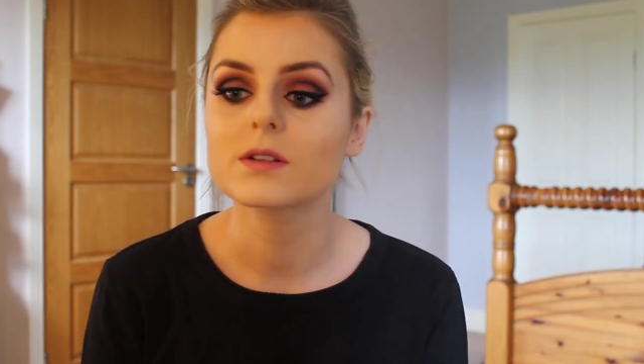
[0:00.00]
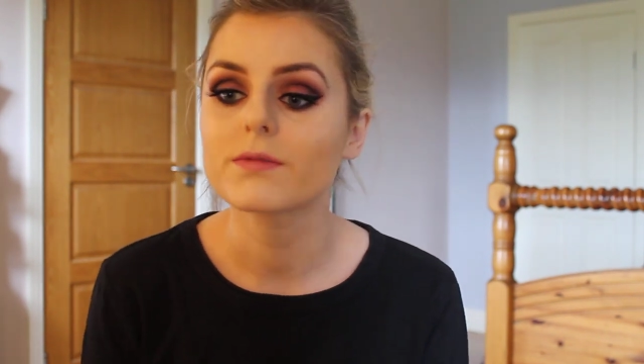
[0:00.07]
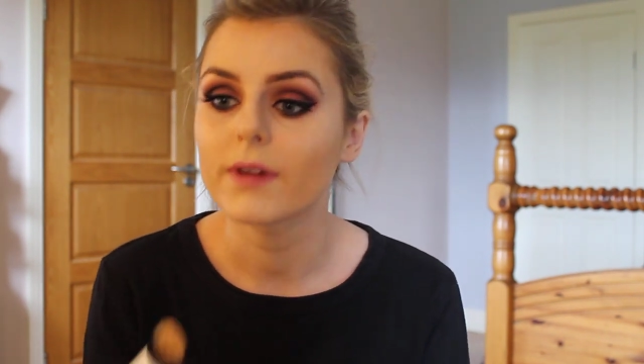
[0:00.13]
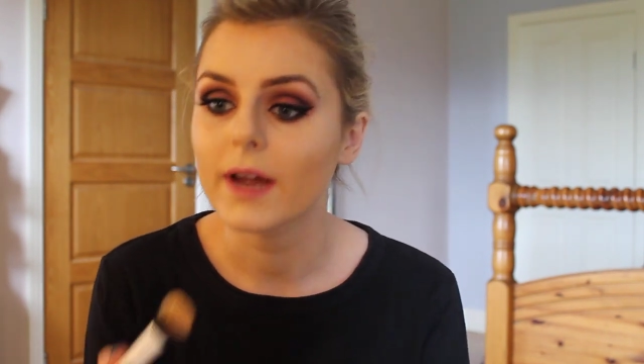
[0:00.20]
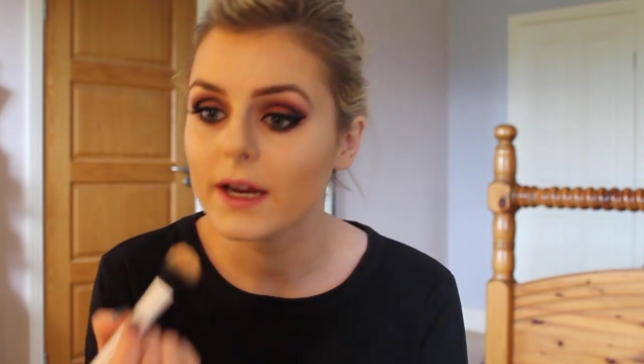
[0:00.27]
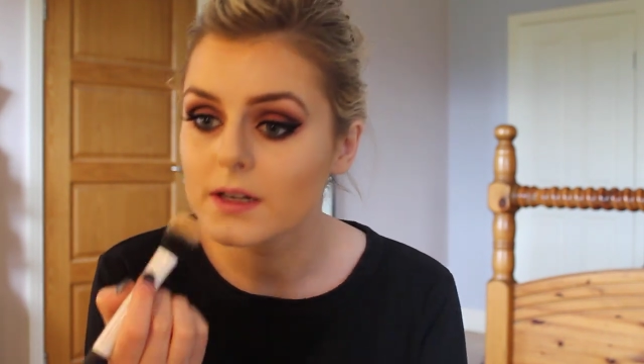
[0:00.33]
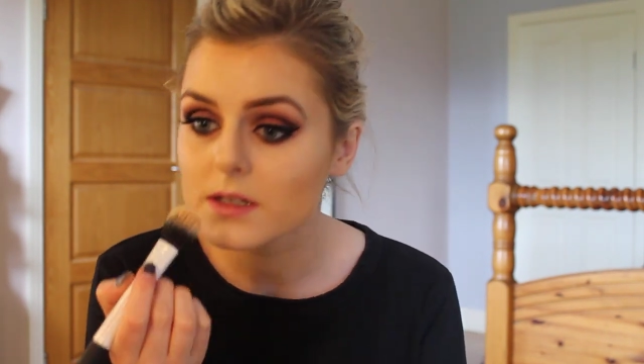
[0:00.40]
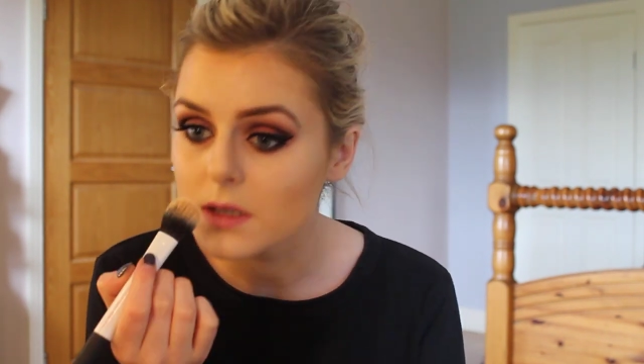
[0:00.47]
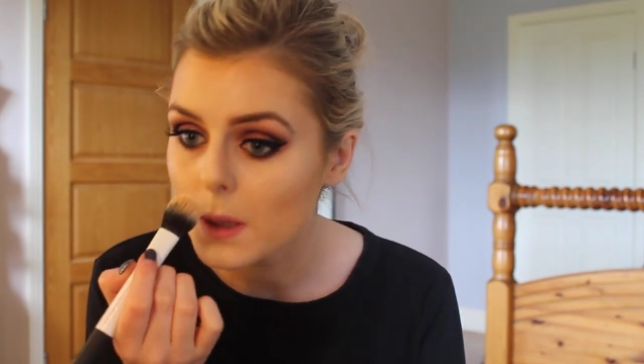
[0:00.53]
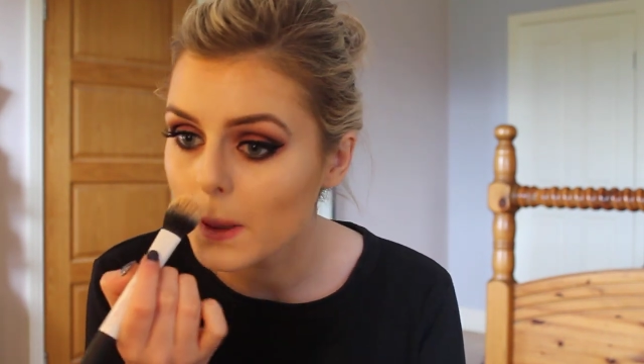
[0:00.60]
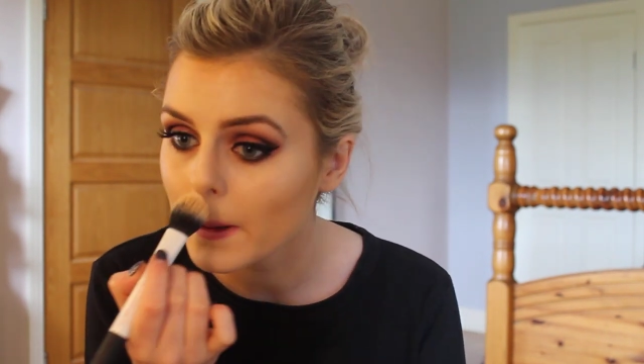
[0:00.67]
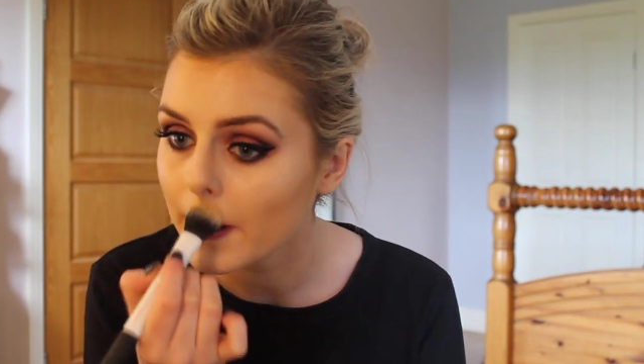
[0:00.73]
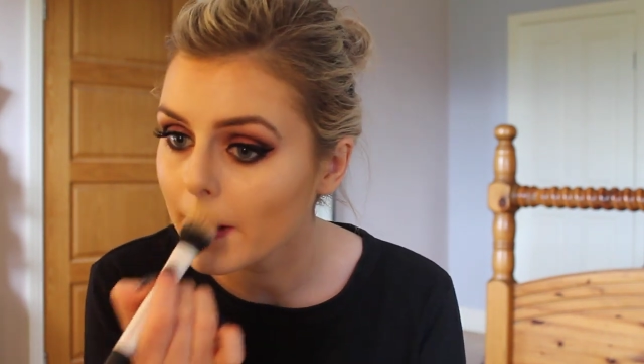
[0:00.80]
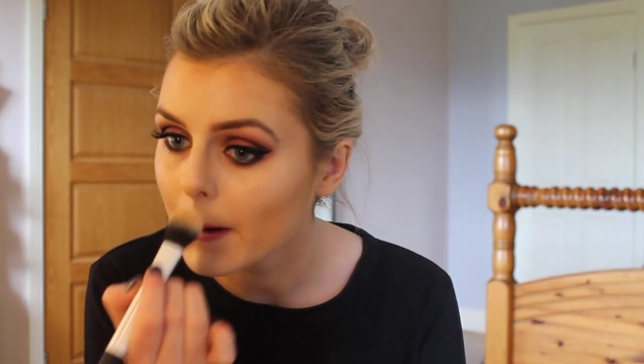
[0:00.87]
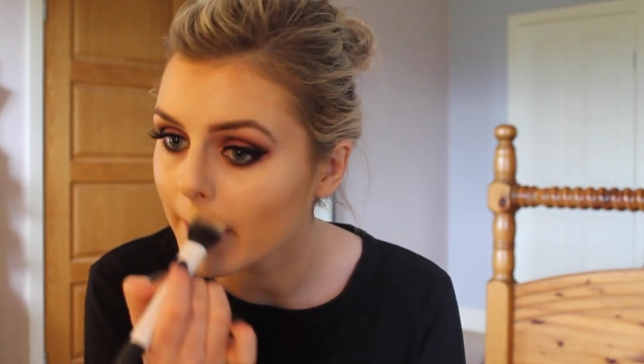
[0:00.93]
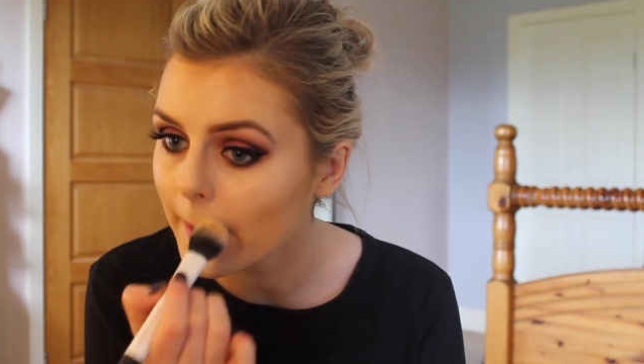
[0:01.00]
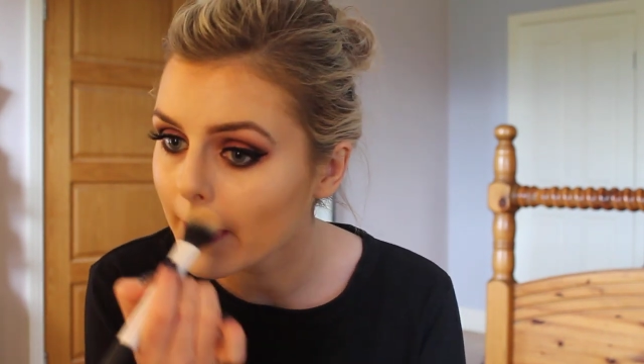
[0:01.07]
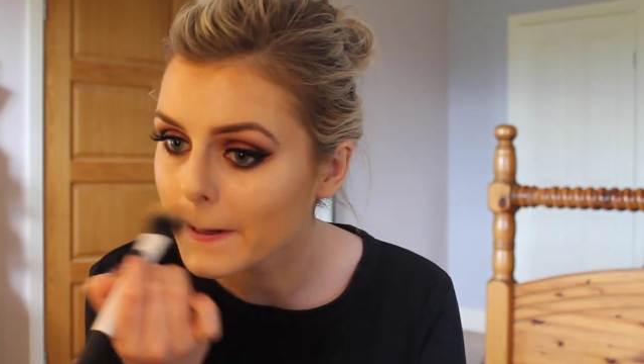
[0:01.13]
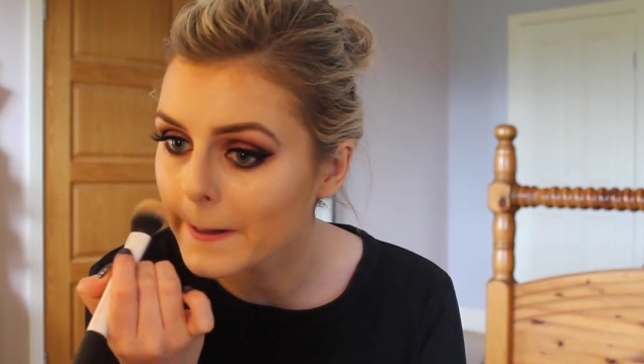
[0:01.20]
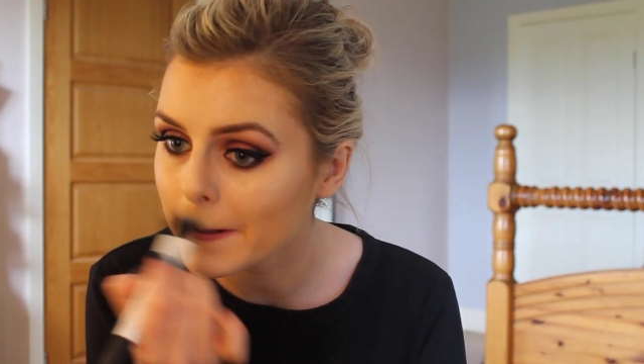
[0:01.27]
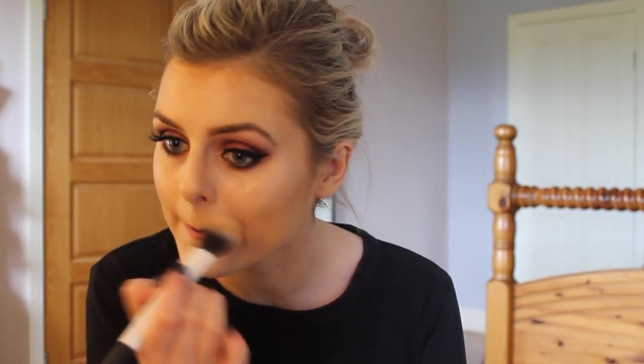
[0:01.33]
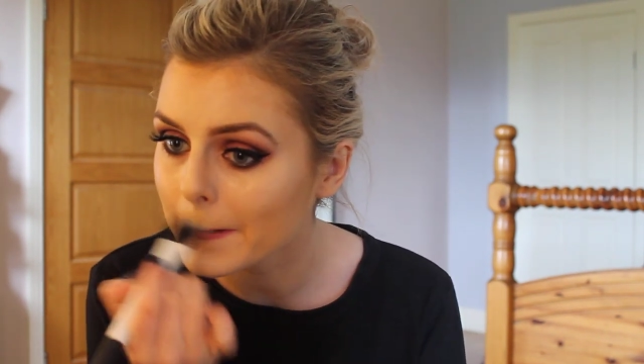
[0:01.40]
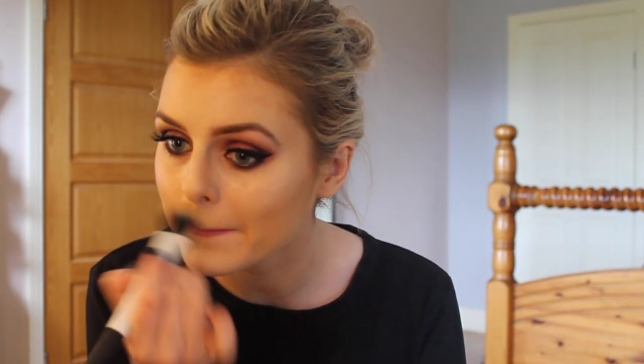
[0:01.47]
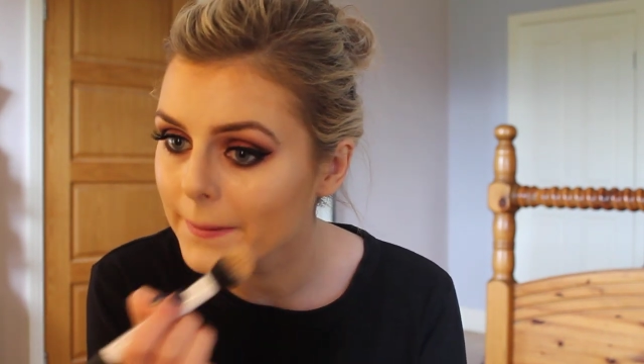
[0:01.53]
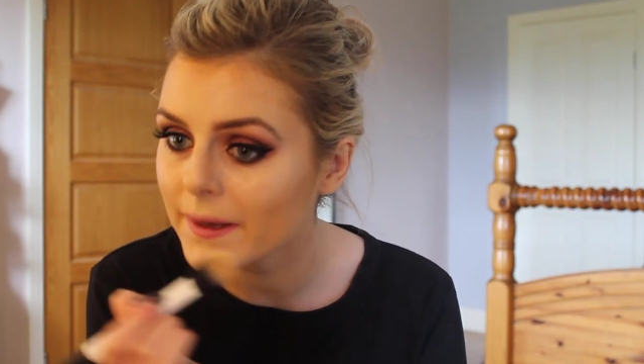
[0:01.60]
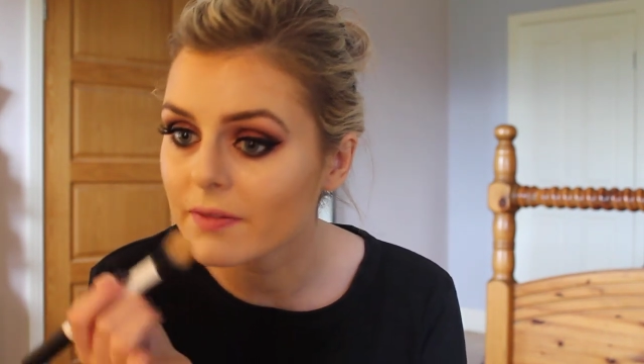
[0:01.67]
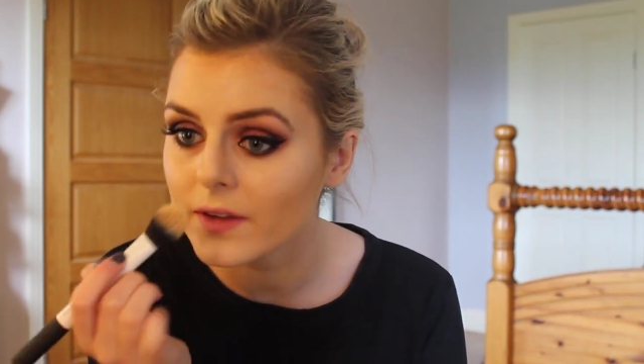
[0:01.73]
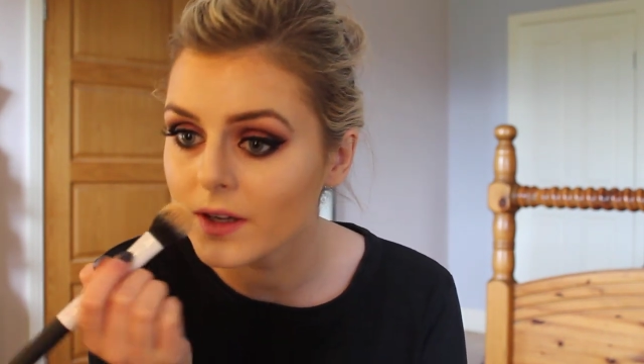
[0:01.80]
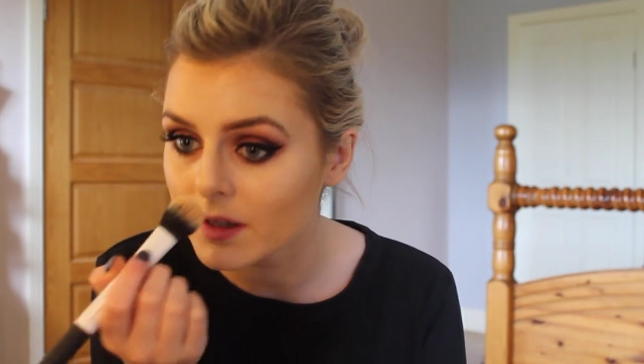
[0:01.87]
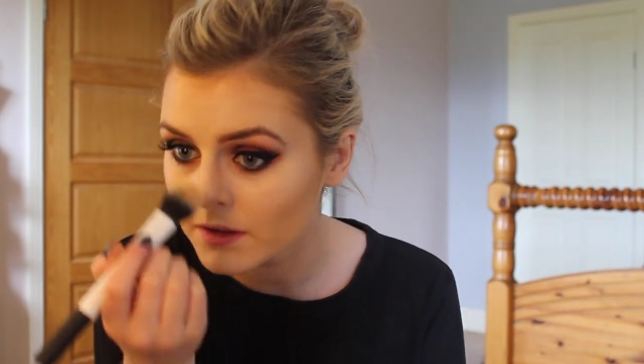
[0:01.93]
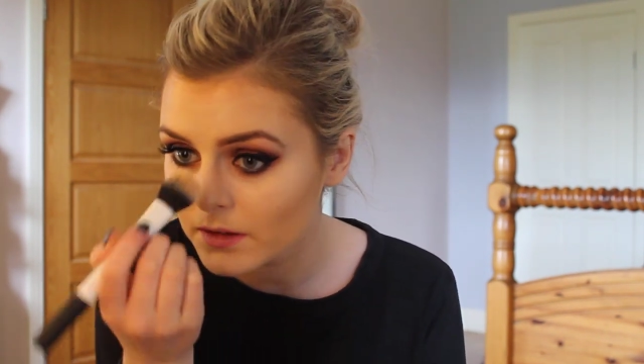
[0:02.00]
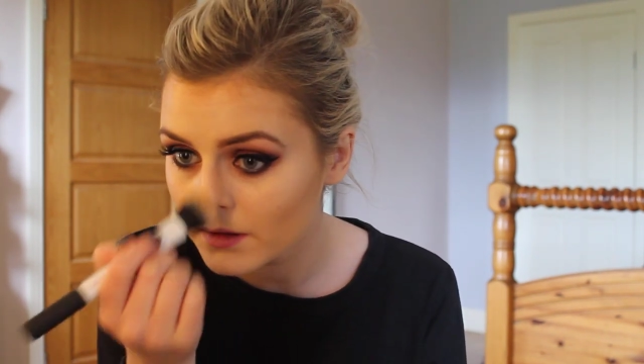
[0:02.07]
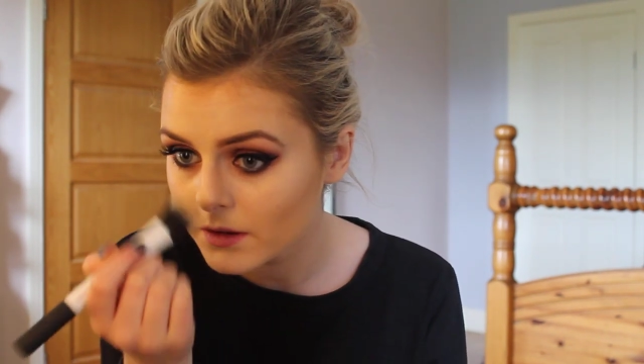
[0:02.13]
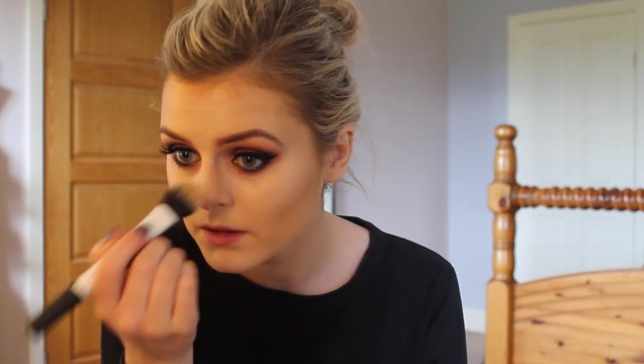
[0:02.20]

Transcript: effect. And I'm going to blend that in.